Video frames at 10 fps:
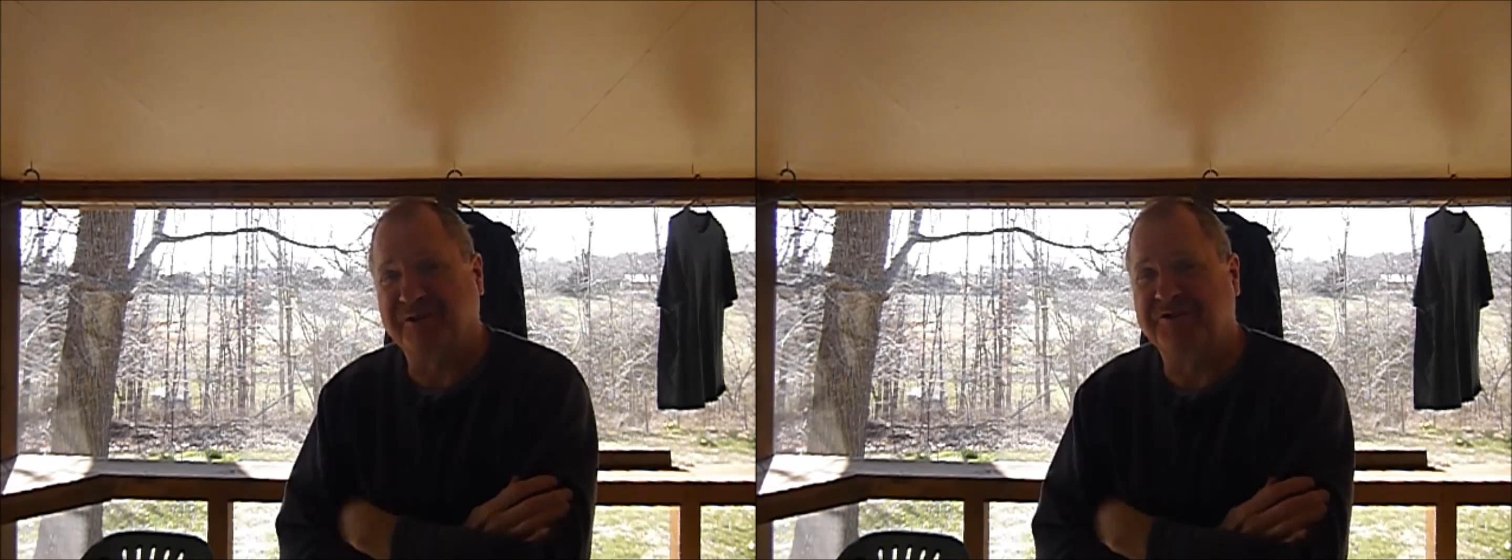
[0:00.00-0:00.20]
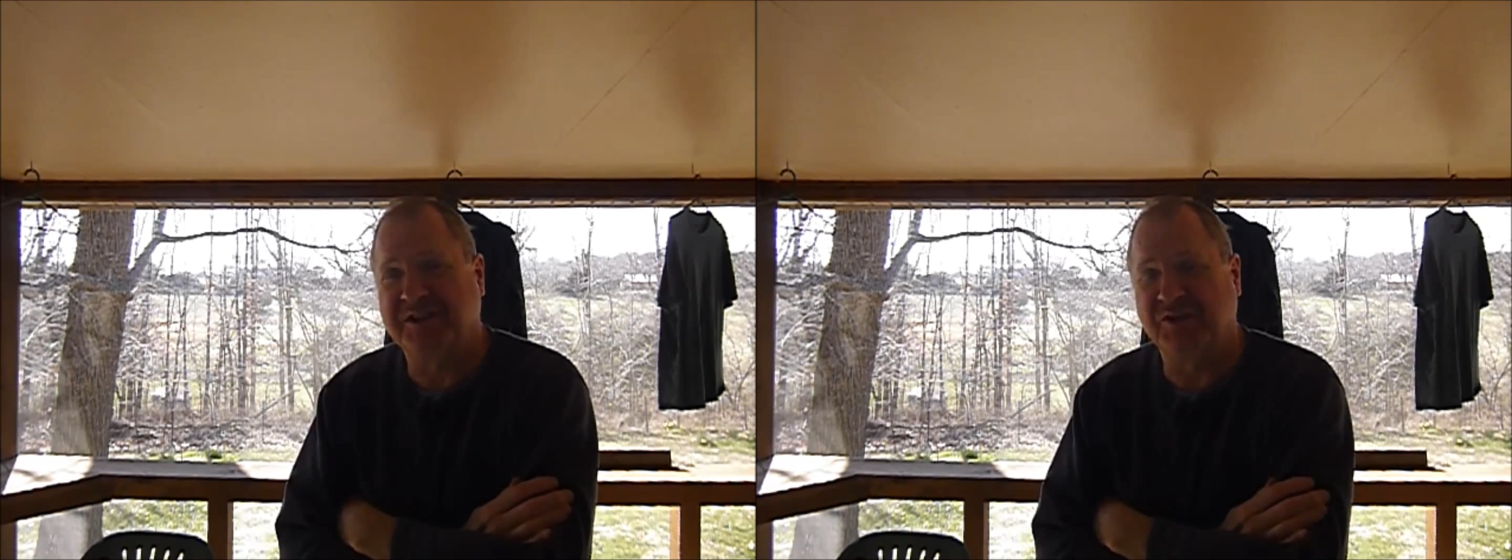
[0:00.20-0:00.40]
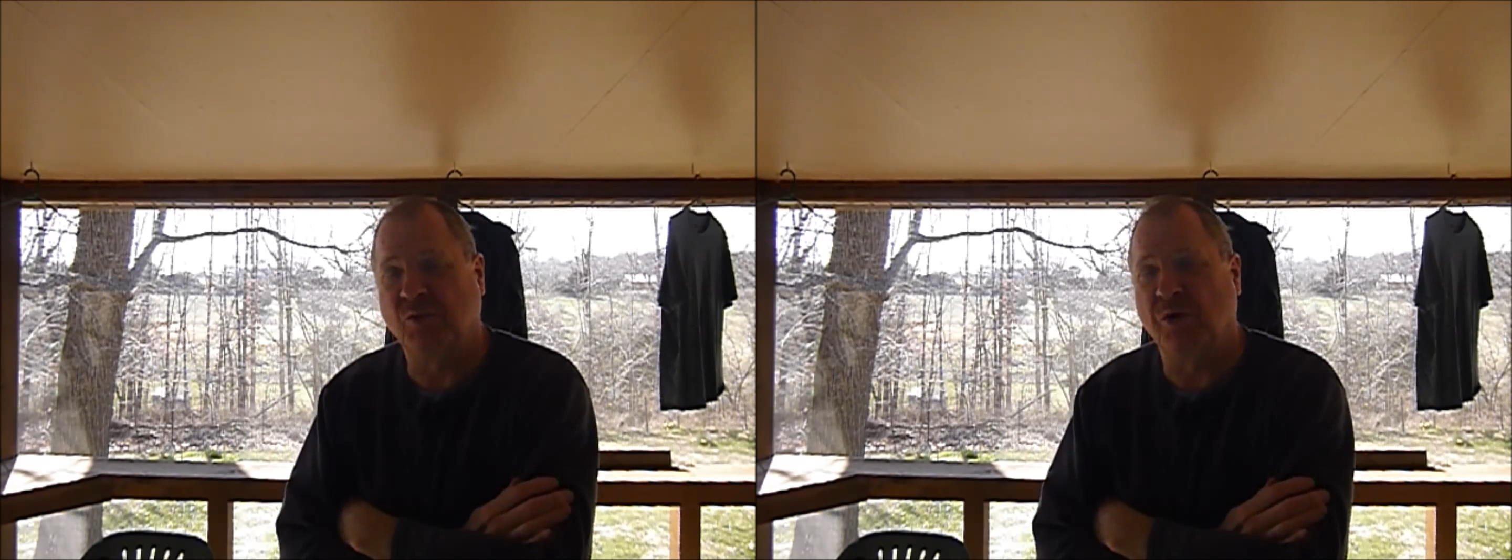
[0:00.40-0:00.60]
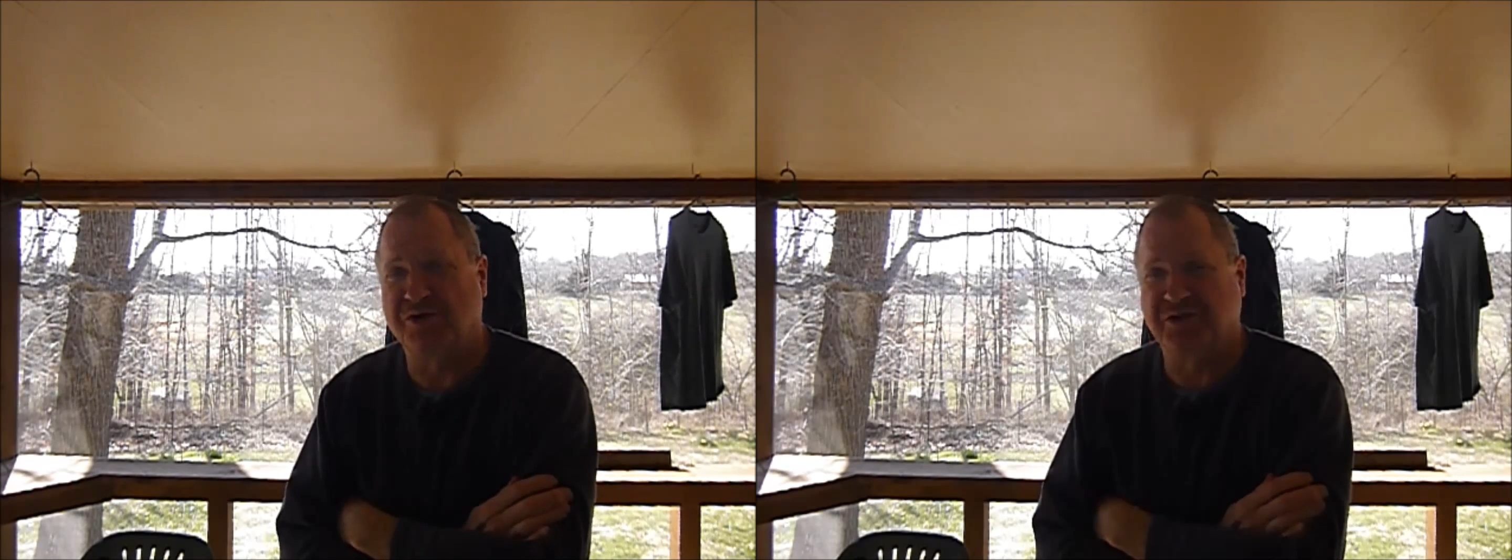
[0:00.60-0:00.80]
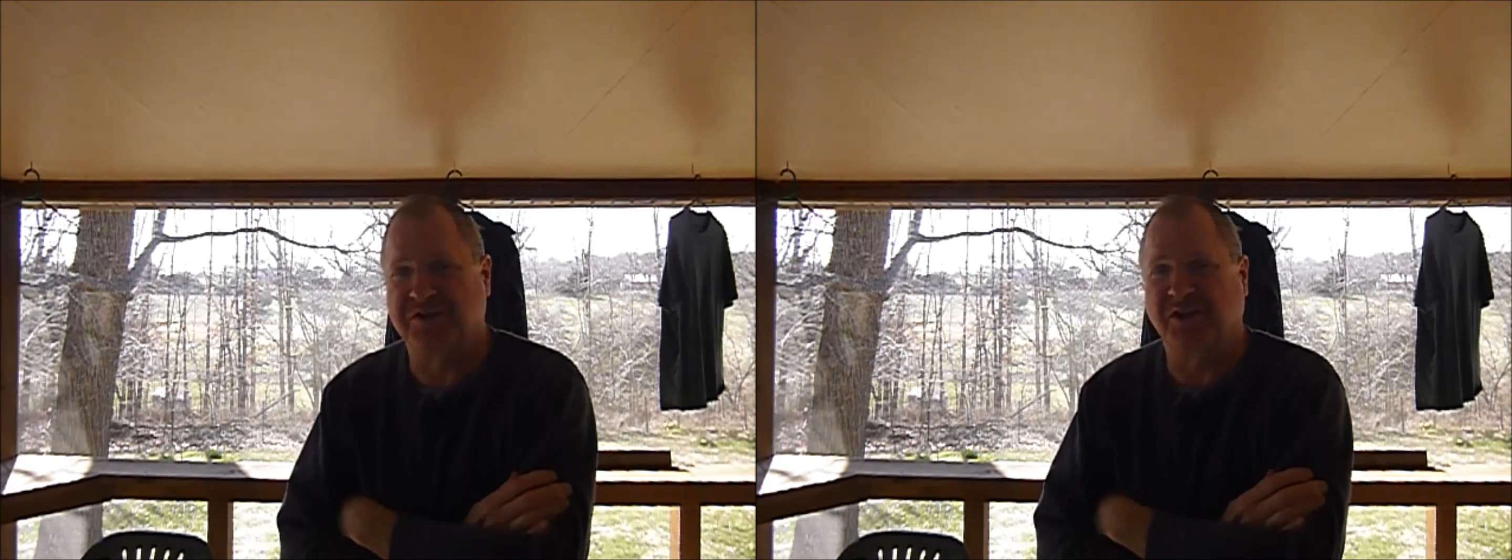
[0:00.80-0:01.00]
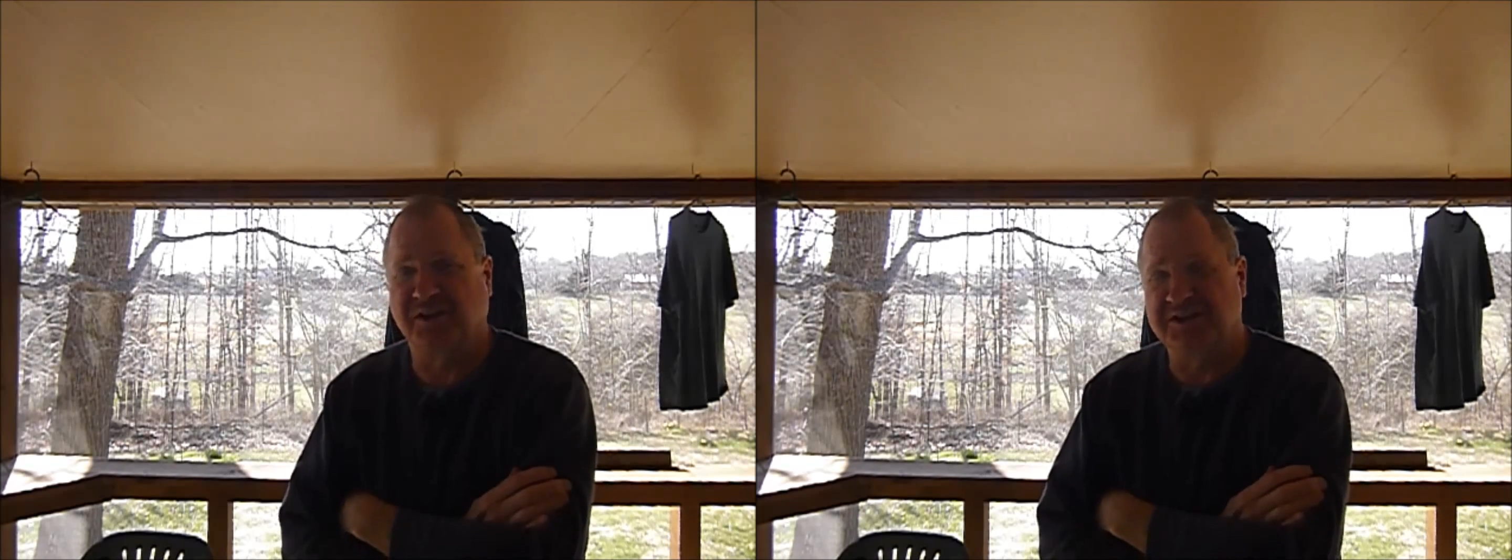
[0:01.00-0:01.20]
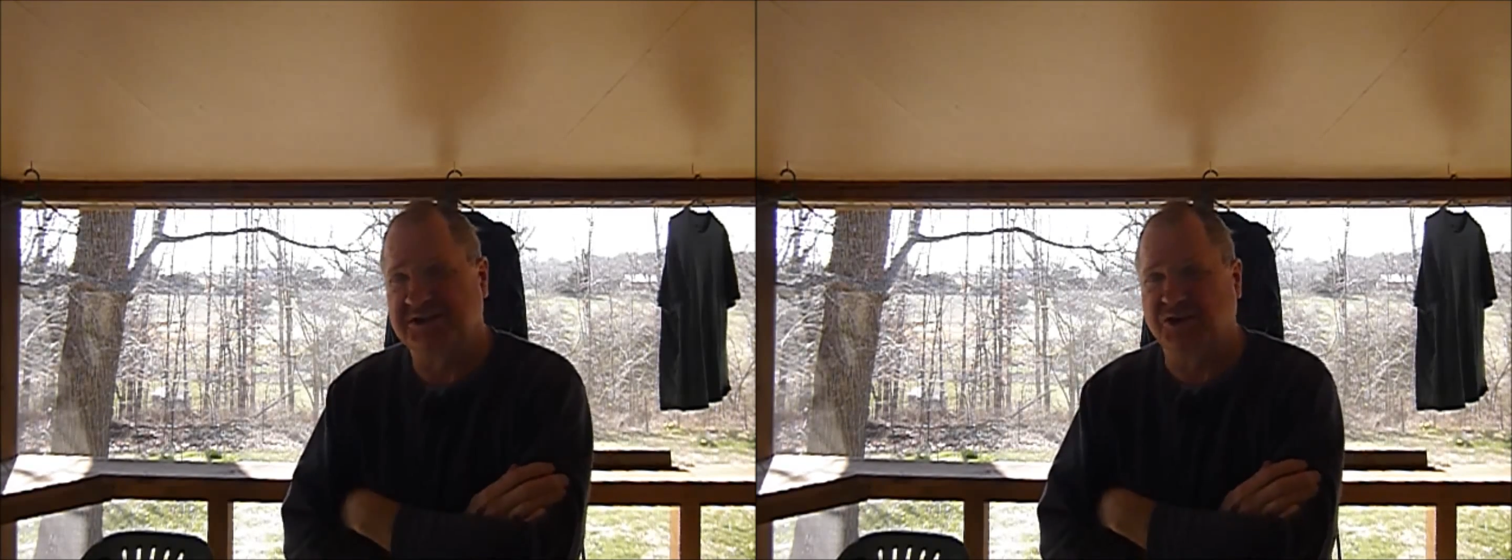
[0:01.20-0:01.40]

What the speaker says: 15 washings at least.